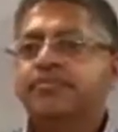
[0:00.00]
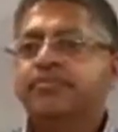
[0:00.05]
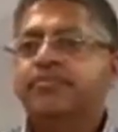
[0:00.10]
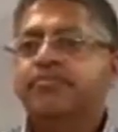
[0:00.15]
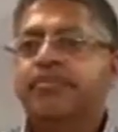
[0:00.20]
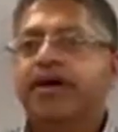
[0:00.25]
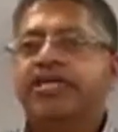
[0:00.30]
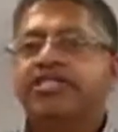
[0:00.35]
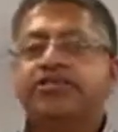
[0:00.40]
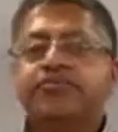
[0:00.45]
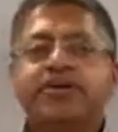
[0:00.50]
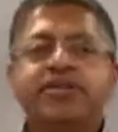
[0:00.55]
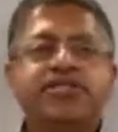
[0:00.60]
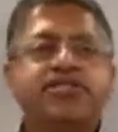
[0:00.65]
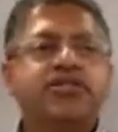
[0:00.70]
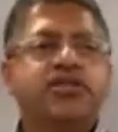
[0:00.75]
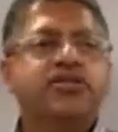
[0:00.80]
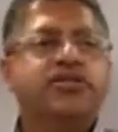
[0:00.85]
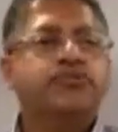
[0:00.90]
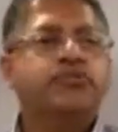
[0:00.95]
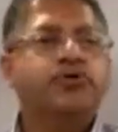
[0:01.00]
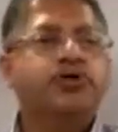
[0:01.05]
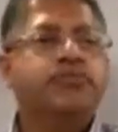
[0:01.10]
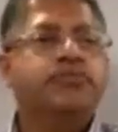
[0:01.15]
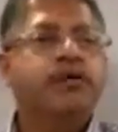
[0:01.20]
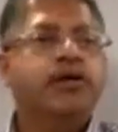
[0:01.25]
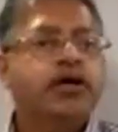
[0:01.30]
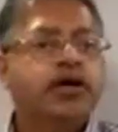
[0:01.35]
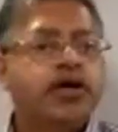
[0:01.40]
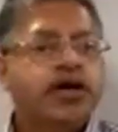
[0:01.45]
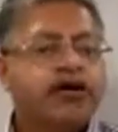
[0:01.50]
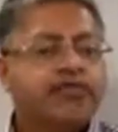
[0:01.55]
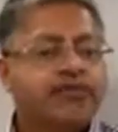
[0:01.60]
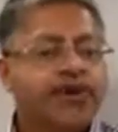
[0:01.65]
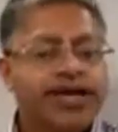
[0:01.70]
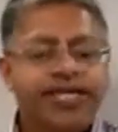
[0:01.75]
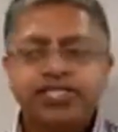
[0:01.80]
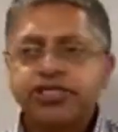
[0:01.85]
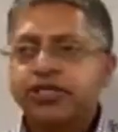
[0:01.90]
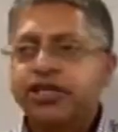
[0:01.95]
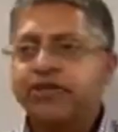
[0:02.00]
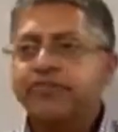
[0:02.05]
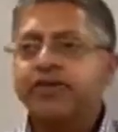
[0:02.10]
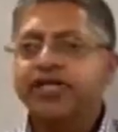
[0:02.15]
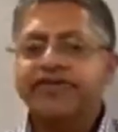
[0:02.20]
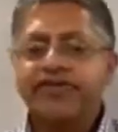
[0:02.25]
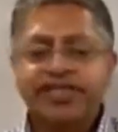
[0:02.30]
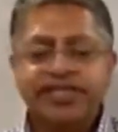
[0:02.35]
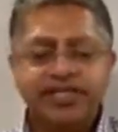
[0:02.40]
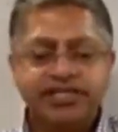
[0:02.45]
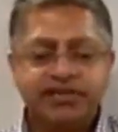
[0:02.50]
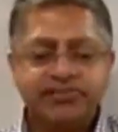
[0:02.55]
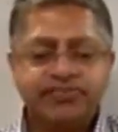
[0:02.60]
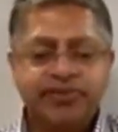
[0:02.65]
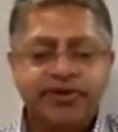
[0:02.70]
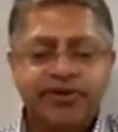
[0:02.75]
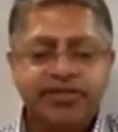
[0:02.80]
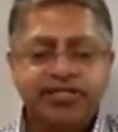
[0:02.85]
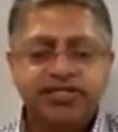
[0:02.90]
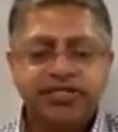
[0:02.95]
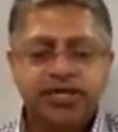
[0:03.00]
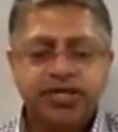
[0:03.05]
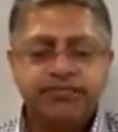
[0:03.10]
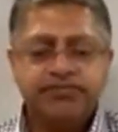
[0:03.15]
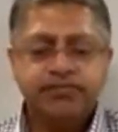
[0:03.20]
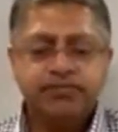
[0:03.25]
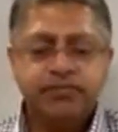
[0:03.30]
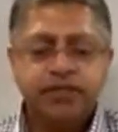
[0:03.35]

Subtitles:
Benjamin is still in the womb of Rachel, I believe, at this period of time.